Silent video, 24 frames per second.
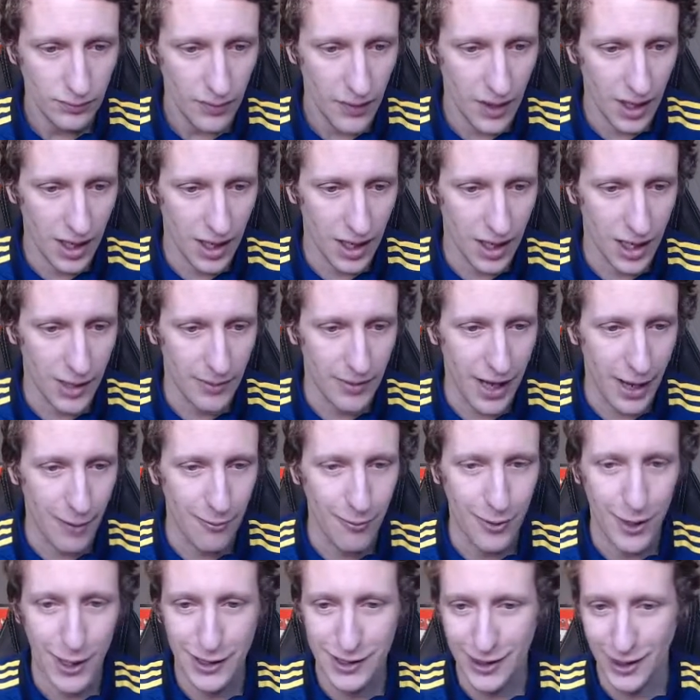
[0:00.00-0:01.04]

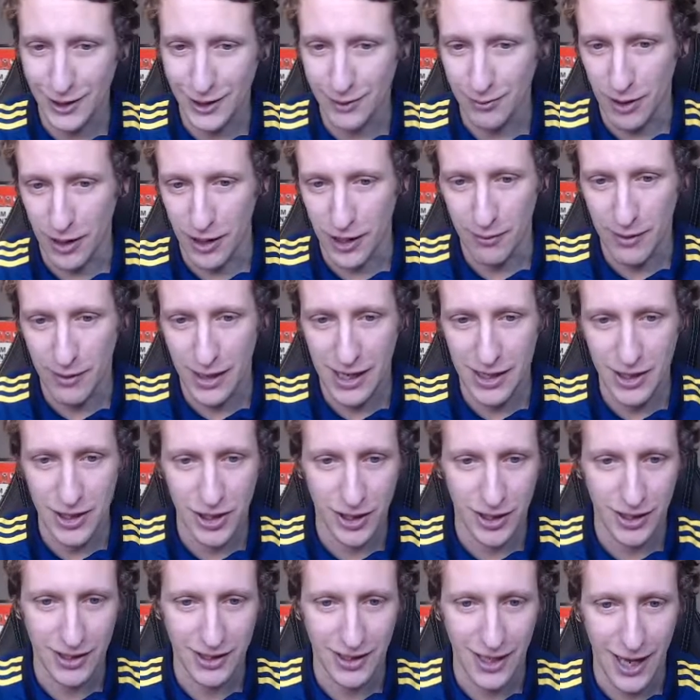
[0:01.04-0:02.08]
Emre's 6 man of the
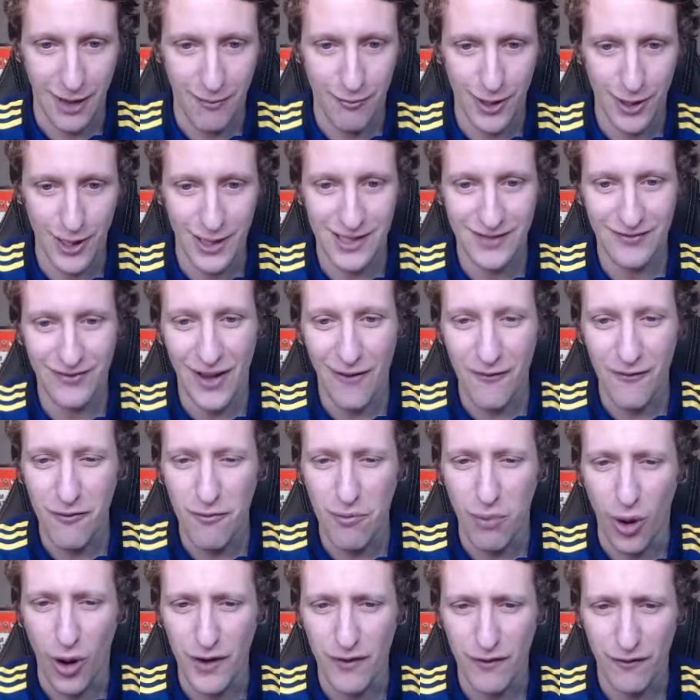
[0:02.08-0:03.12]
matches. Emre's
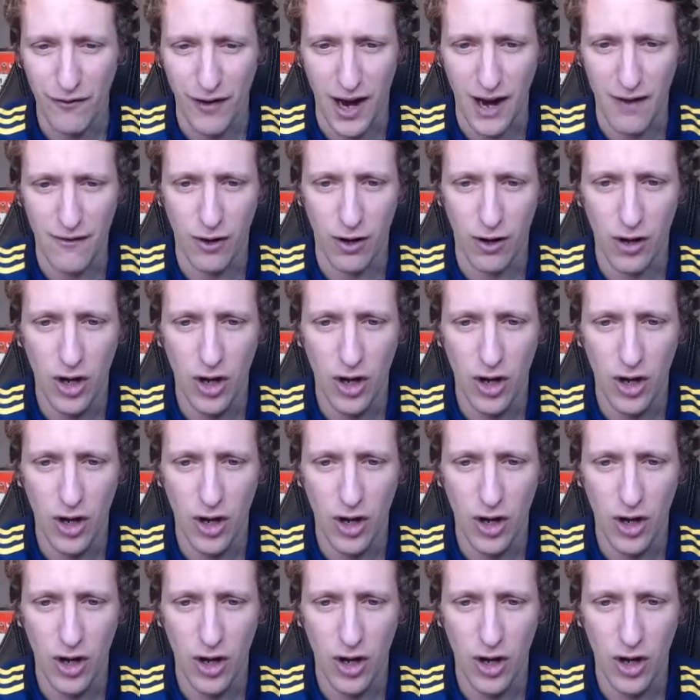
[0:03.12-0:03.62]
7.54.